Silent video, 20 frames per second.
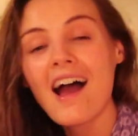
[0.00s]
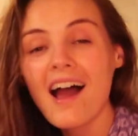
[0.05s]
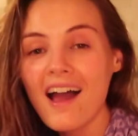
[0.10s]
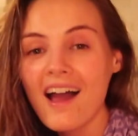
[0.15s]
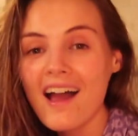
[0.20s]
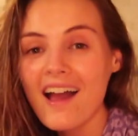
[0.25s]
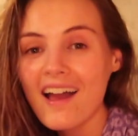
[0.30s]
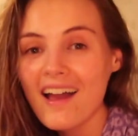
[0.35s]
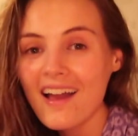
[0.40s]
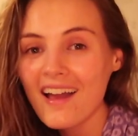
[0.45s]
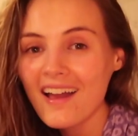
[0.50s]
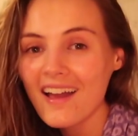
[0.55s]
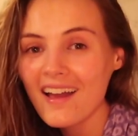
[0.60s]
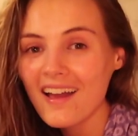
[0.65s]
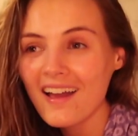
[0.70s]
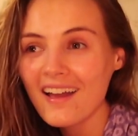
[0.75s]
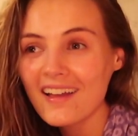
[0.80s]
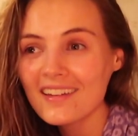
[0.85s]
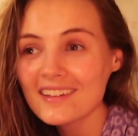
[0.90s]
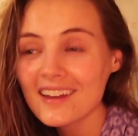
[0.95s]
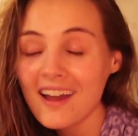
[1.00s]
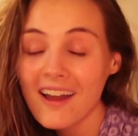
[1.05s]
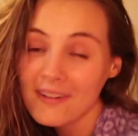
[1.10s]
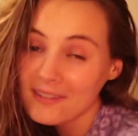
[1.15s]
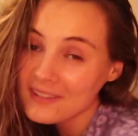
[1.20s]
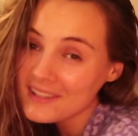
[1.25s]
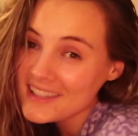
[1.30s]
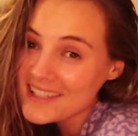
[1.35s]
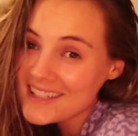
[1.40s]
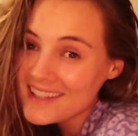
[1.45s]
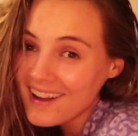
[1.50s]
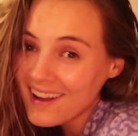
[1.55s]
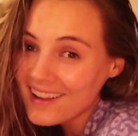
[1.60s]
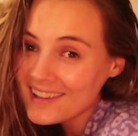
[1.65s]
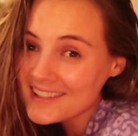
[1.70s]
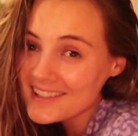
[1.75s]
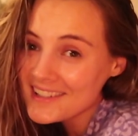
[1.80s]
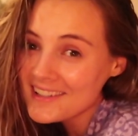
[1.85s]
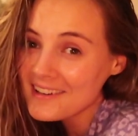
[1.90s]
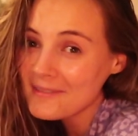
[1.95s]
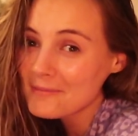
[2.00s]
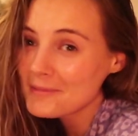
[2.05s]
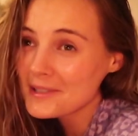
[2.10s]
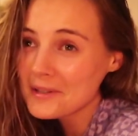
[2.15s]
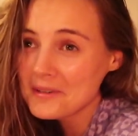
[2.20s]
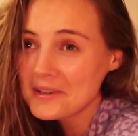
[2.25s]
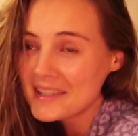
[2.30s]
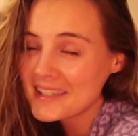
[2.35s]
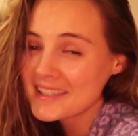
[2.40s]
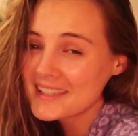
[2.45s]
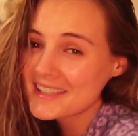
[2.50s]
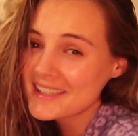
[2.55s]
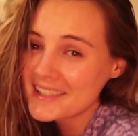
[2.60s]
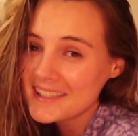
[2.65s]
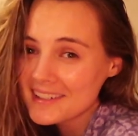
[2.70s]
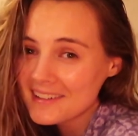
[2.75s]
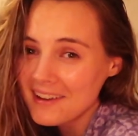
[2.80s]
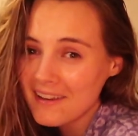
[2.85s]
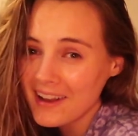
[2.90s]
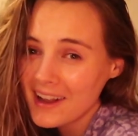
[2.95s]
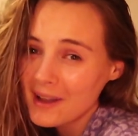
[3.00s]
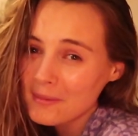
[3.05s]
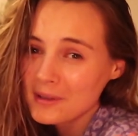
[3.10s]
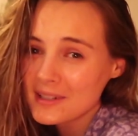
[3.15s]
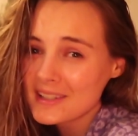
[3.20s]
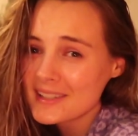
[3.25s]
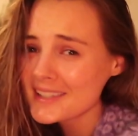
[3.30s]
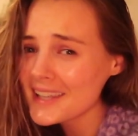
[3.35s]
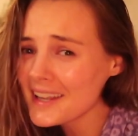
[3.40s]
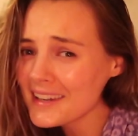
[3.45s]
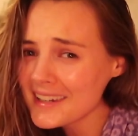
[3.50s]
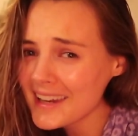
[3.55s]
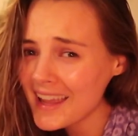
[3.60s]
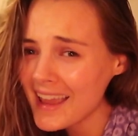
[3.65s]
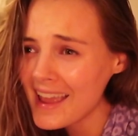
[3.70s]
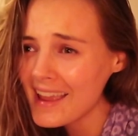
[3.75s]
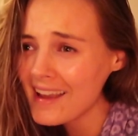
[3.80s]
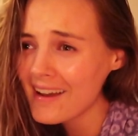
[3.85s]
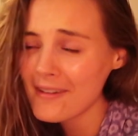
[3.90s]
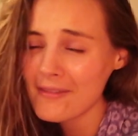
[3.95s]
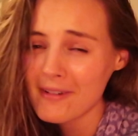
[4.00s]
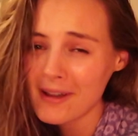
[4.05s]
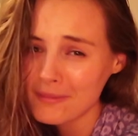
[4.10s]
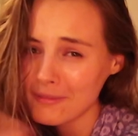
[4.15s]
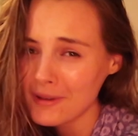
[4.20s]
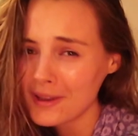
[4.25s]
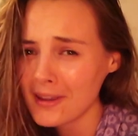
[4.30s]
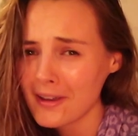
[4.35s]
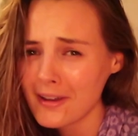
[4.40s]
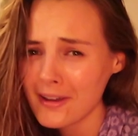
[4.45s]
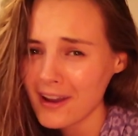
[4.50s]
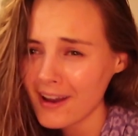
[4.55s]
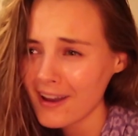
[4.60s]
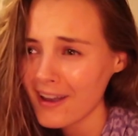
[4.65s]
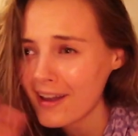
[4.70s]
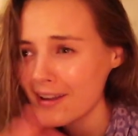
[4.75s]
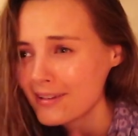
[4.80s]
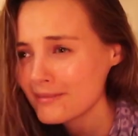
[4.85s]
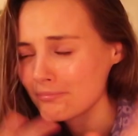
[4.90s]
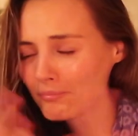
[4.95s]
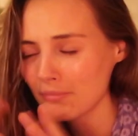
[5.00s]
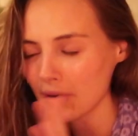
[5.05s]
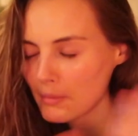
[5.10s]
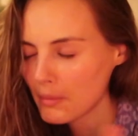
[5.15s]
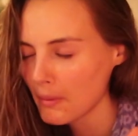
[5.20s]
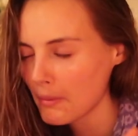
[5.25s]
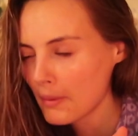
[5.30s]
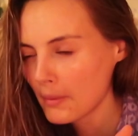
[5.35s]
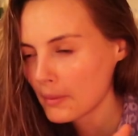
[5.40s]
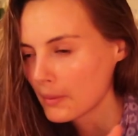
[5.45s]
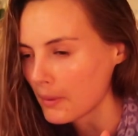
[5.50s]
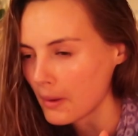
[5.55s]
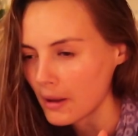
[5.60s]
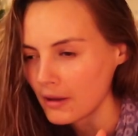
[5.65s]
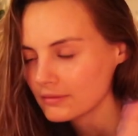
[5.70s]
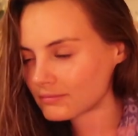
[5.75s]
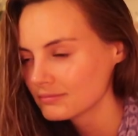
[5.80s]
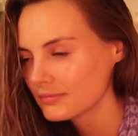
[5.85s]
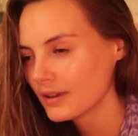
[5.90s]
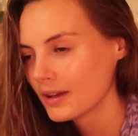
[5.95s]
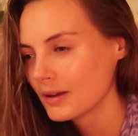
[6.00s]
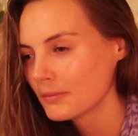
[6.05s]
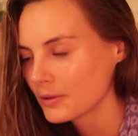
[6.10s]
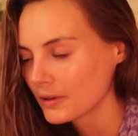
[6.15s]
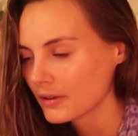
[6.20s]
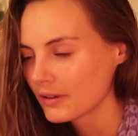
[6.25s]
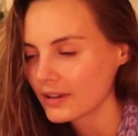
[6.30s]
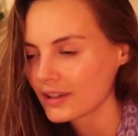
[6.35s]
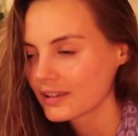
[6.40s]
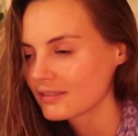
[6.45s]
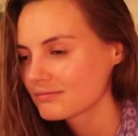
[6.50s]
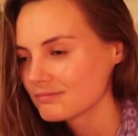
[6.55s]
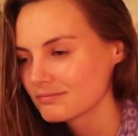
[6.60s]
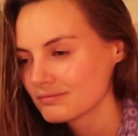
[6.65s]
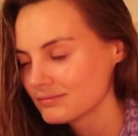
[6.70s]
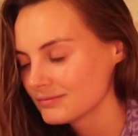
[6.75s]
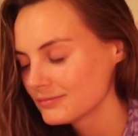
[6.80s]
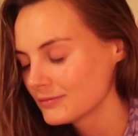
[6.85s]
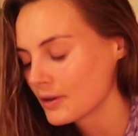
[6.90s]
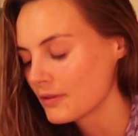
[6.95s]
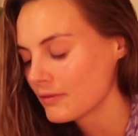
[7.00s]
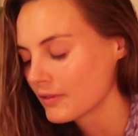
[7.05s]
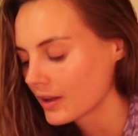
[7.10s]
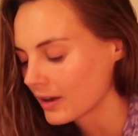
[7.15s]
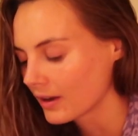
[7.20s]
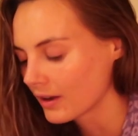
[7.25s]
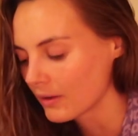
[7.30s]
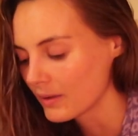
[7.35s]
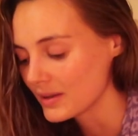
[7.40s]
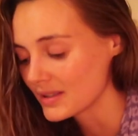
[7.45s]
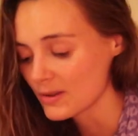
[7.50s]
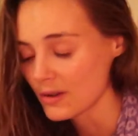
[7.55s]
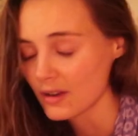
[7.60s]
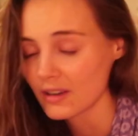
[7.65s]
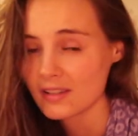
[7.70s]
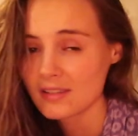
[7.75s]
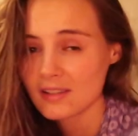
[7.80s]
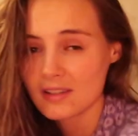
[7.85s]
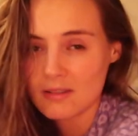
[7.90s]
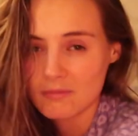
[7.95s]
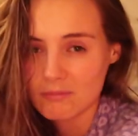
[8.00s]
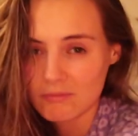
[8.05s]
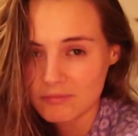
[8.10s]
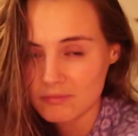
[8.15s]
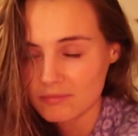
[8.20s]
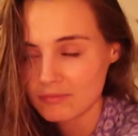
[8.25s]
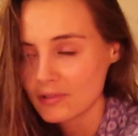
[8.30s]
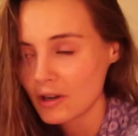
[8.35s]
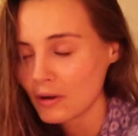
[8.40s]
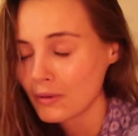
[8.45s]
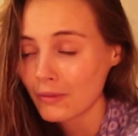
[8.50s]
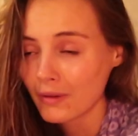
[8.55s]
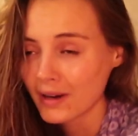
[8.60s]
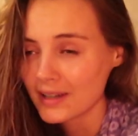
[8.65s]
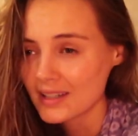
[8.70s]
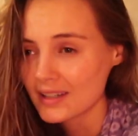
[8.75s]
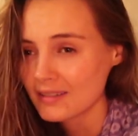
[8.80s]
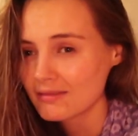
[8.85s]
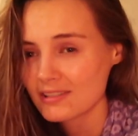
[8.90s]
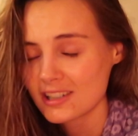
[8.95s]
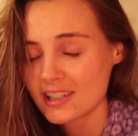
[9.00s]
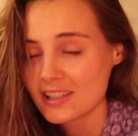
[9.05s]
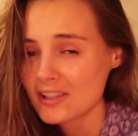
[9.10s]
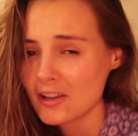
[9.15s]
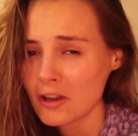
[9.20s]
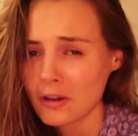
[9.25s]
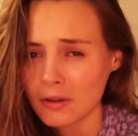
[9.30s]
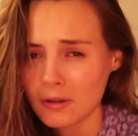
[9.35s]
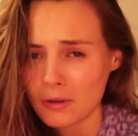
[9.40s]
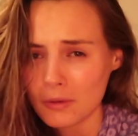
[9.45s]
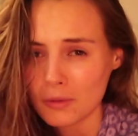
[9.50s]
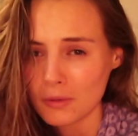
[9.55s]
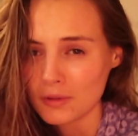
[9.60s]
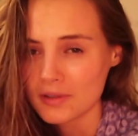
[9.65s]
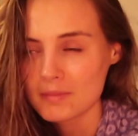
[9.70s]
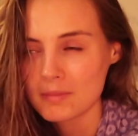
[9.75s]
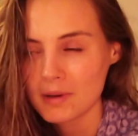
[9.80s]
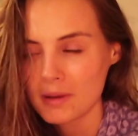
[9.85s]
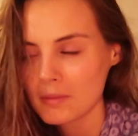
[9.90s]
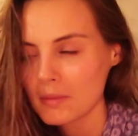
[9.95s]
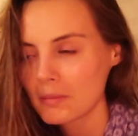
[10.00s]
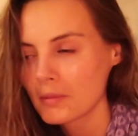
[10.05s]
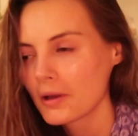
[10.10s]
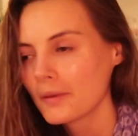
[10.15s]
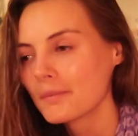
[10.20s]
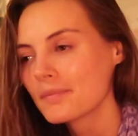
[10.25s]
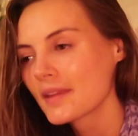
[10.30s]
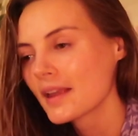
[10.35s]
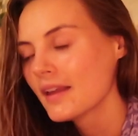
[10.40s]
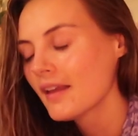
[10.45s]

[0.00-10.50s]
And I will see you guys soon. I'm sorry this isn't going up on a Sunday. I've had my yoga and blah, blah, blah, blah, blah. I'm not even gonna go into it because you know already, just yoga course, blah, blah, blah.